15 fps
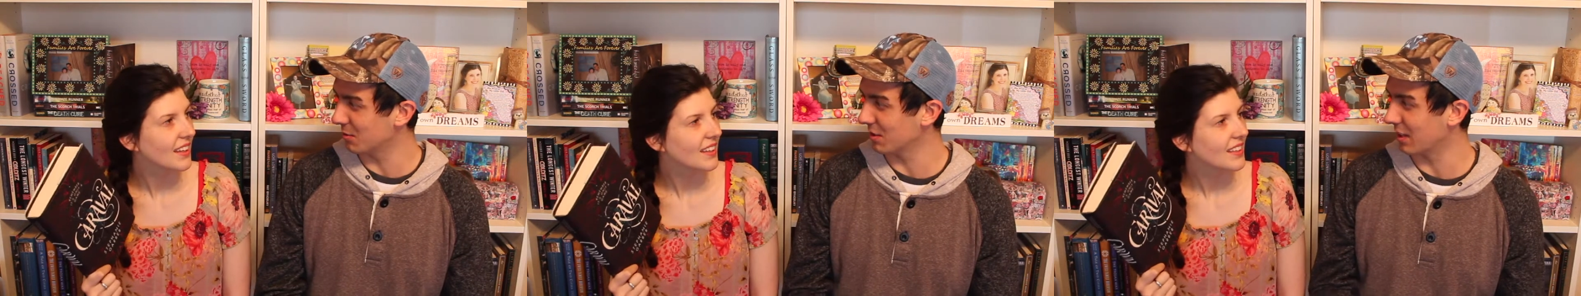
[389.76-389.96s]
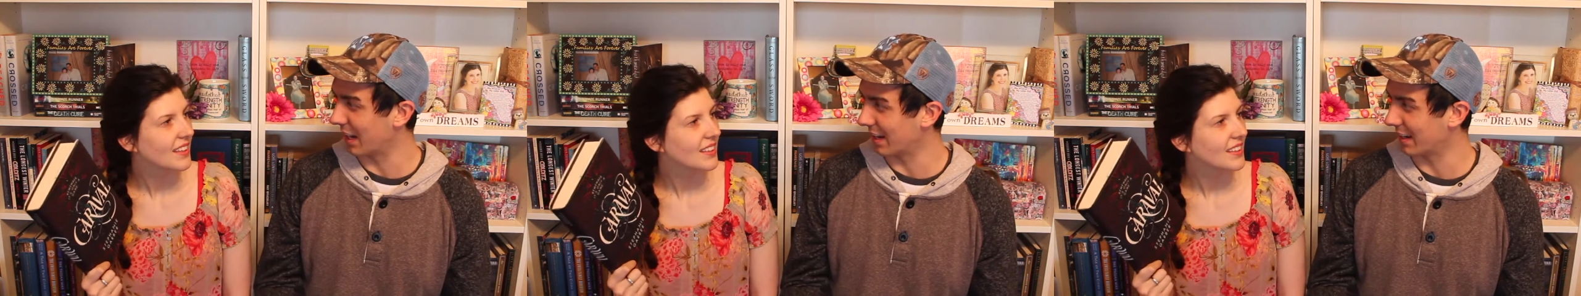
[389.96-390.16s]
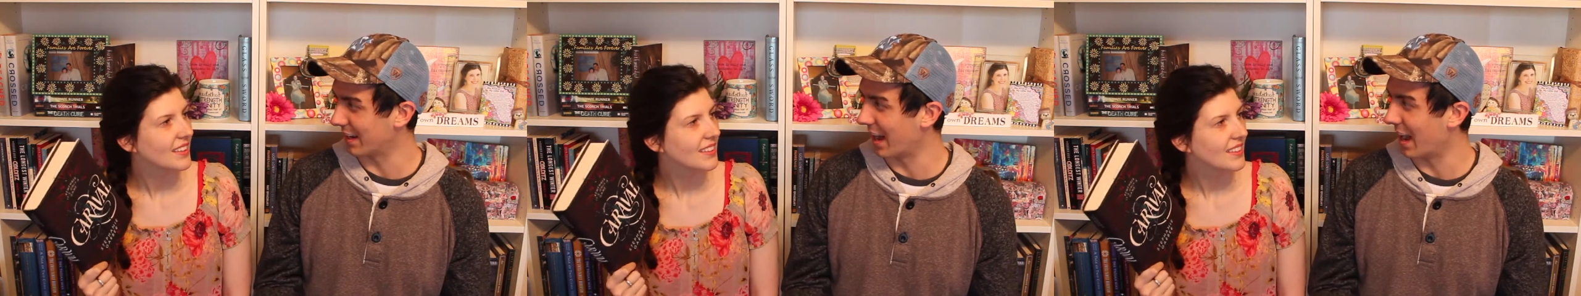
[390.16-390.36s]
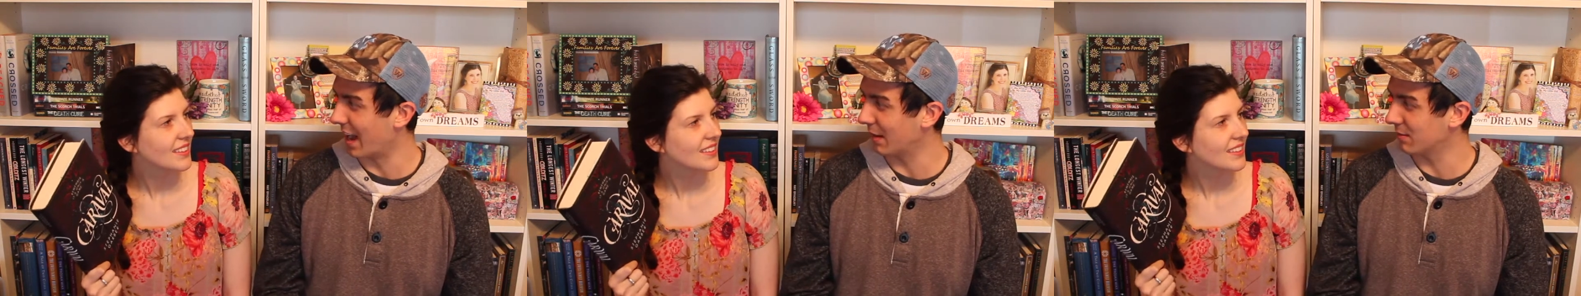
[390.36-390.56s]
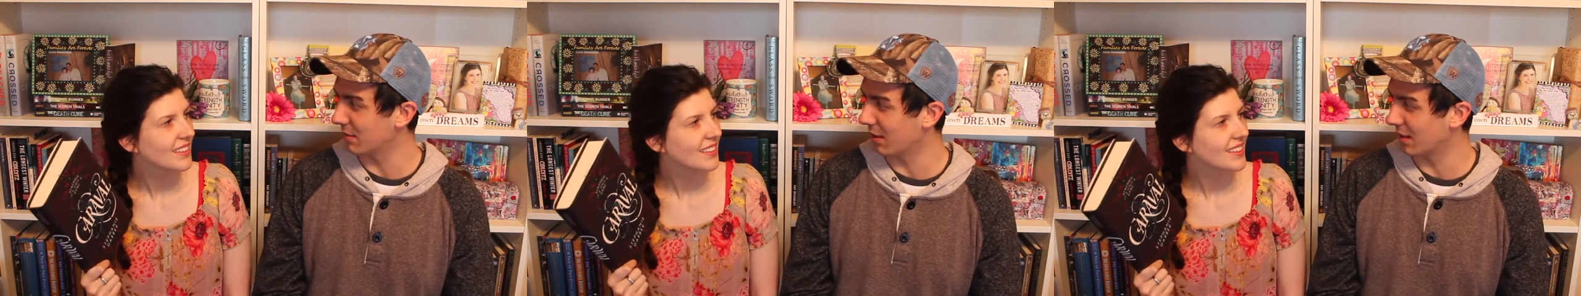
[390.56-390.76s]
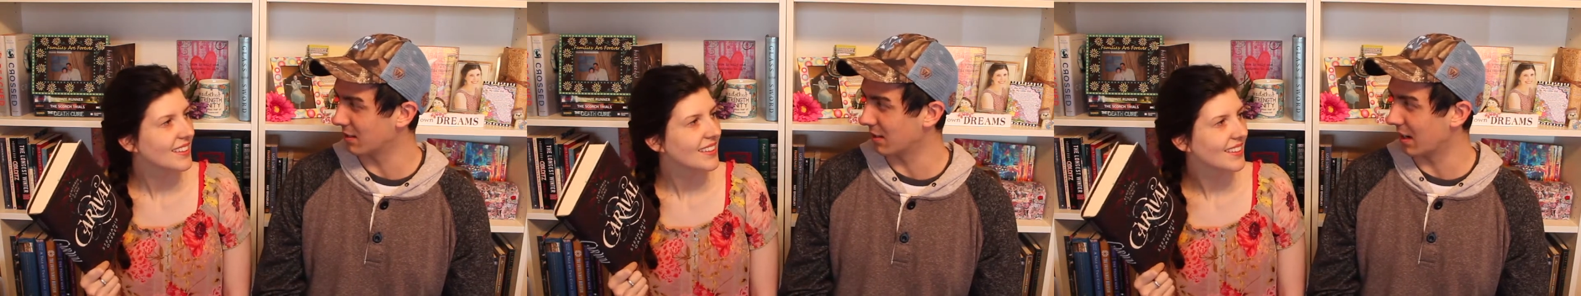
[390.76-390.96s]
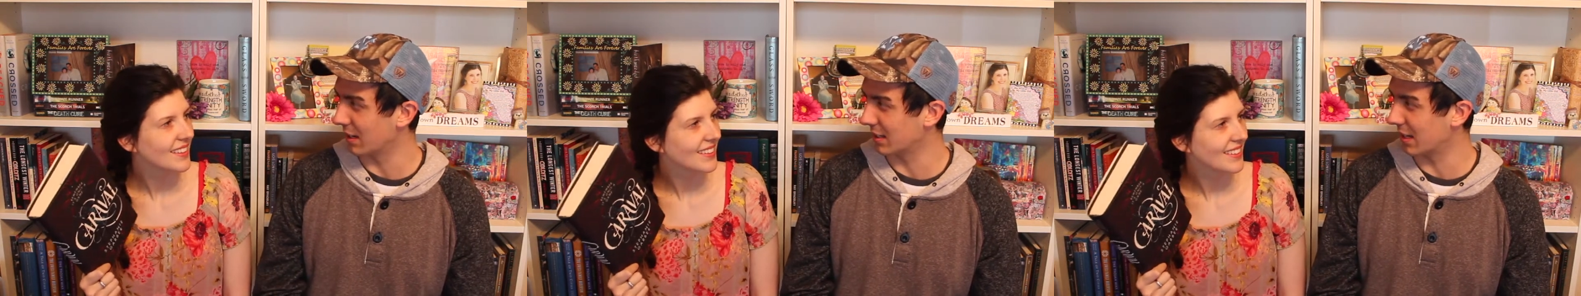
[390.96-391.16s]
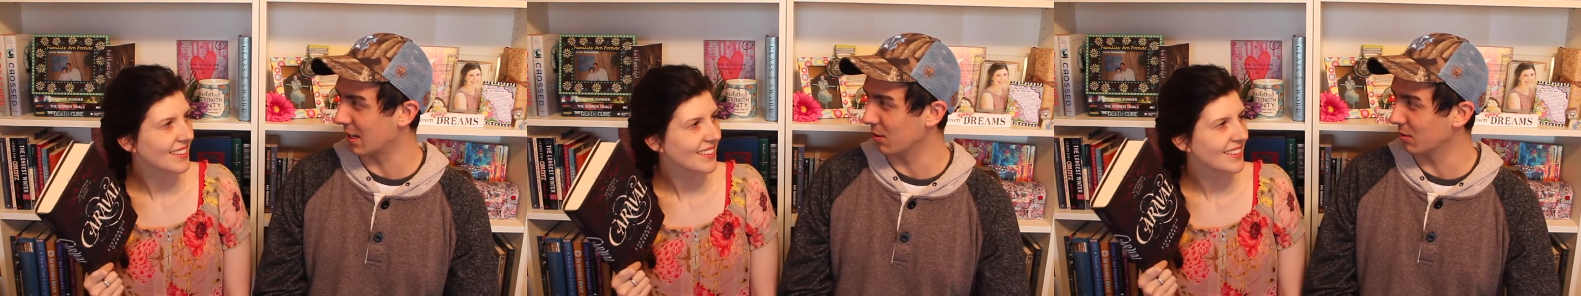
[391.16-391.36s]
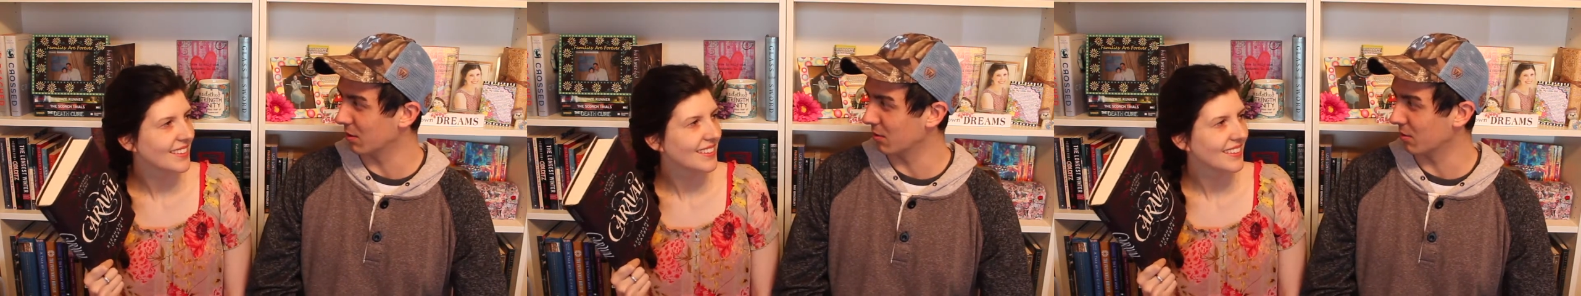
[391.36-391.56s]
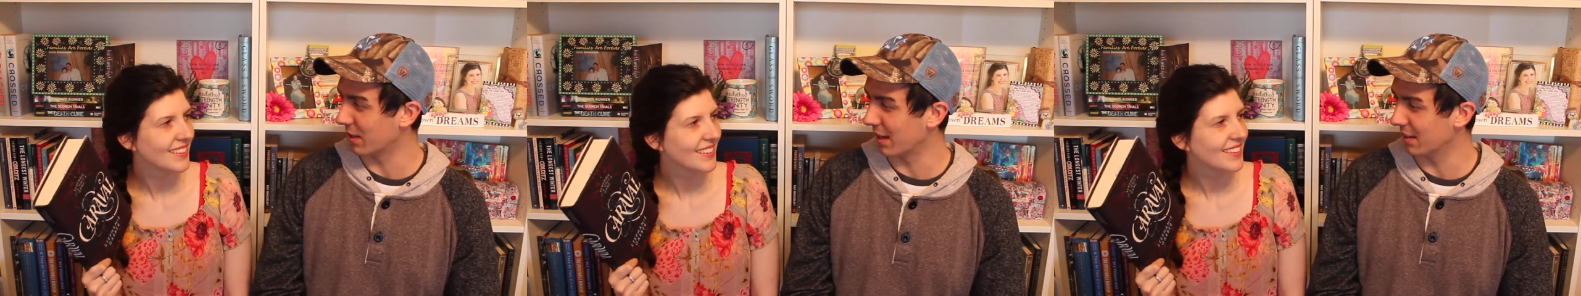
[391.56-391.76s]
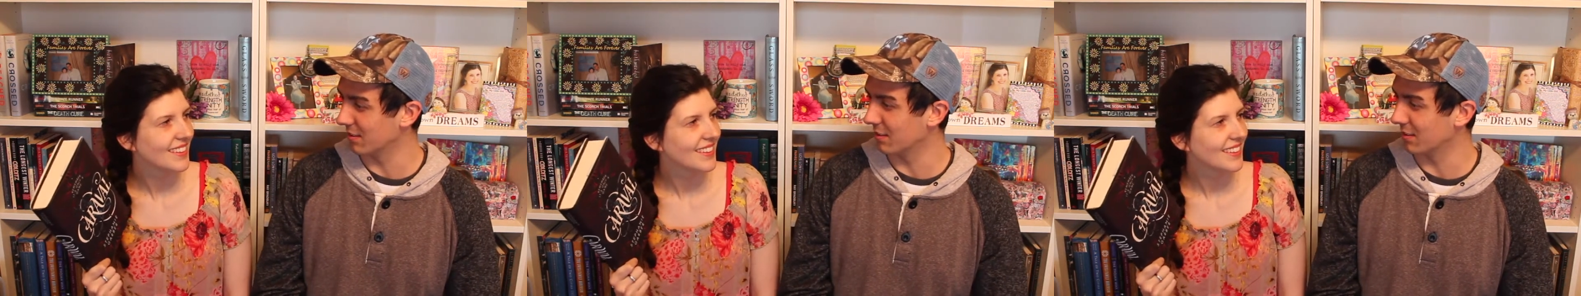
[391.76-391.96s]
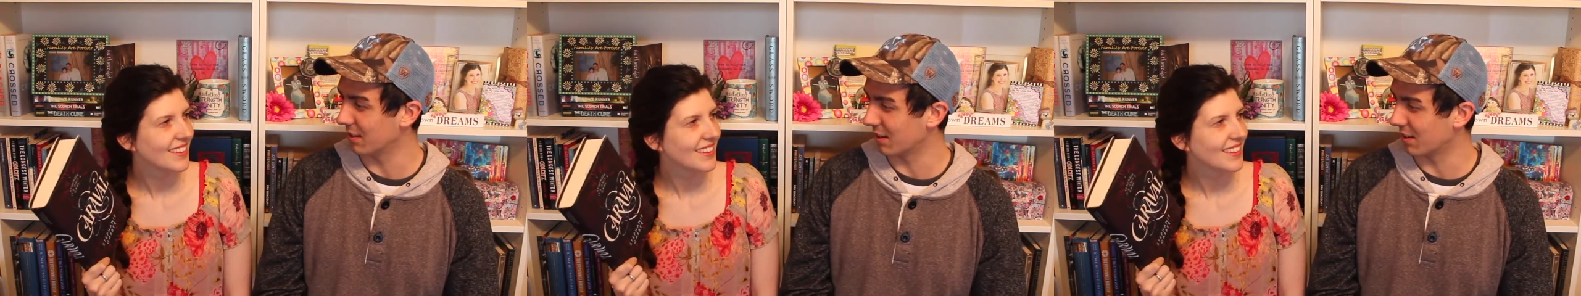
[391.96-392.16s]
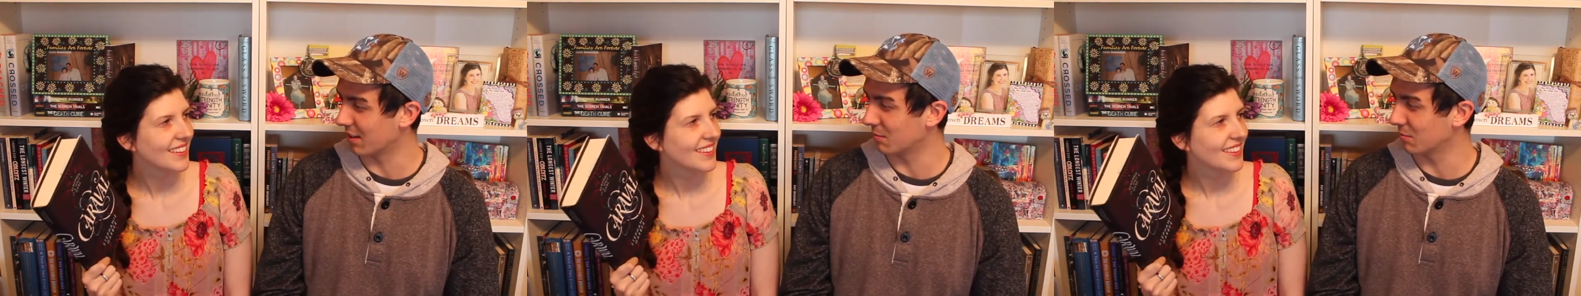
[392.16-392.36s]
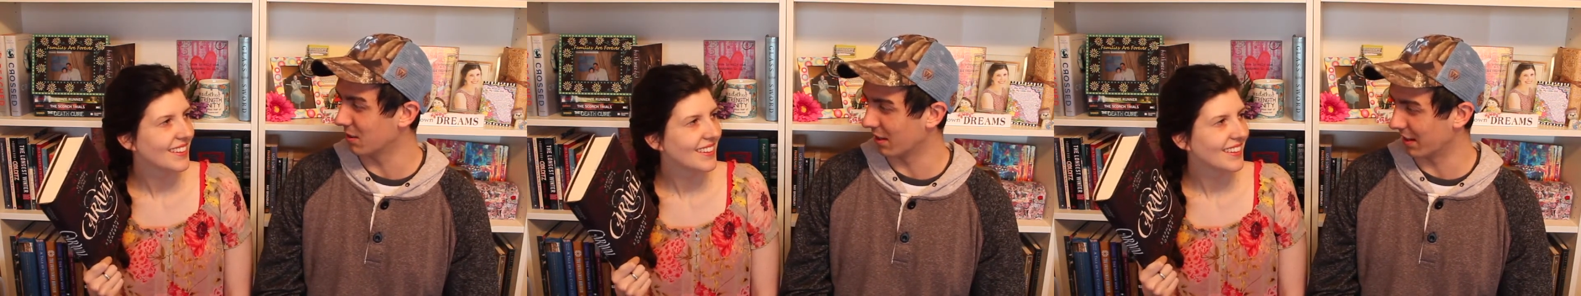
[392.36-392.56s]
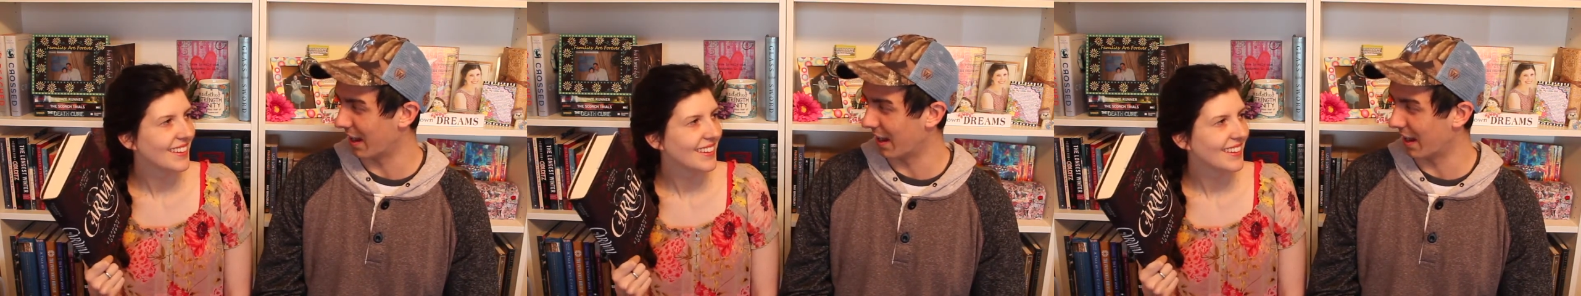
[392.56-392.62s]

Speaker 1: you with like knives and they try and kill little kids as they come to the